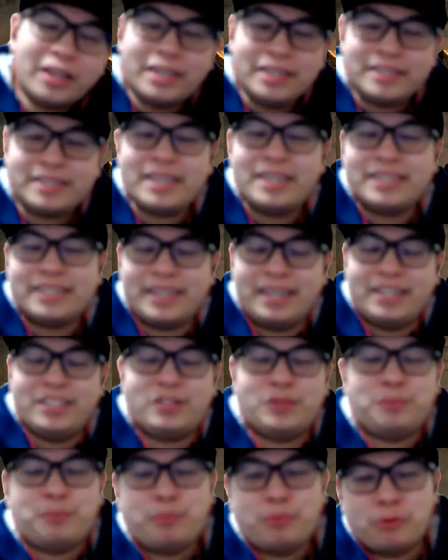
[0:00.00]
say is that
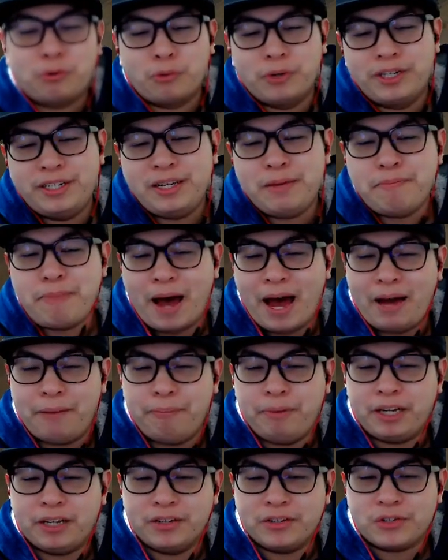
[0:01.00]
it's pretty bad
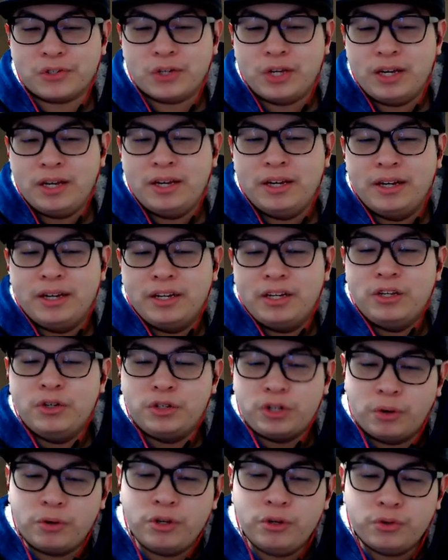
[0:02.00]
because you
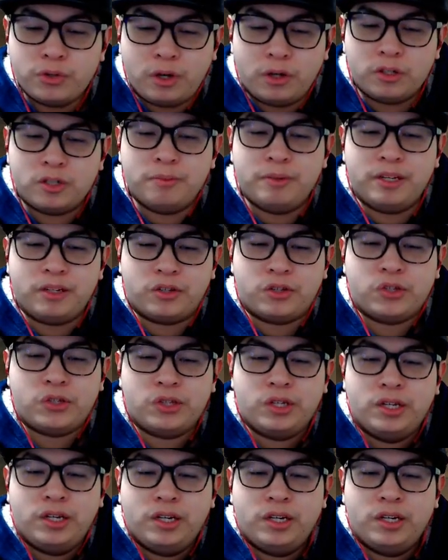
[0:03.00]
don't use ultimates,